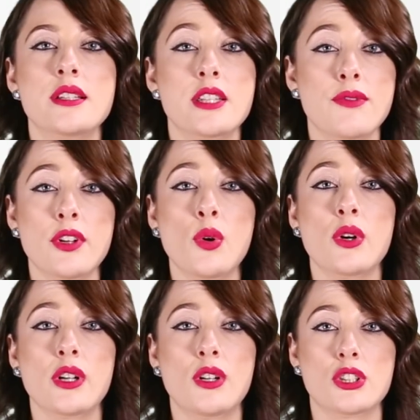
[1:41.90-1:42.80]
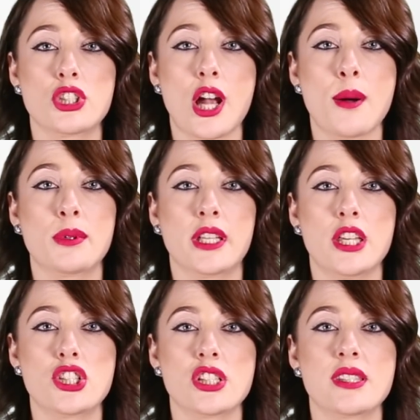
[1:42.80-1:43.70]
Different horticulture
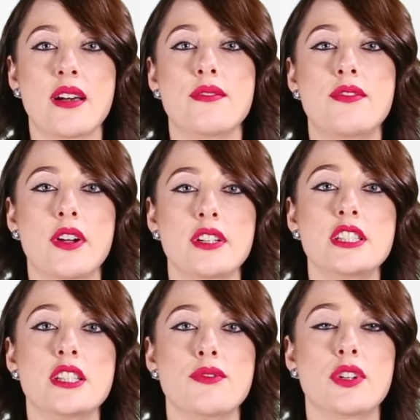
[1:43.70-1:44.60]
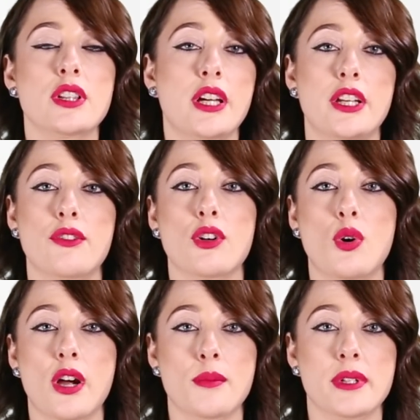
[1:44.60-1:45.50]
applications have very different lighting
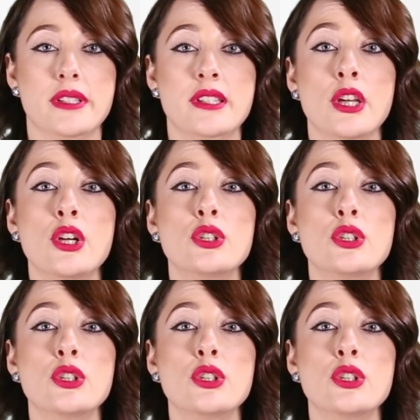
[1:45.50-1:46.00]
requirements.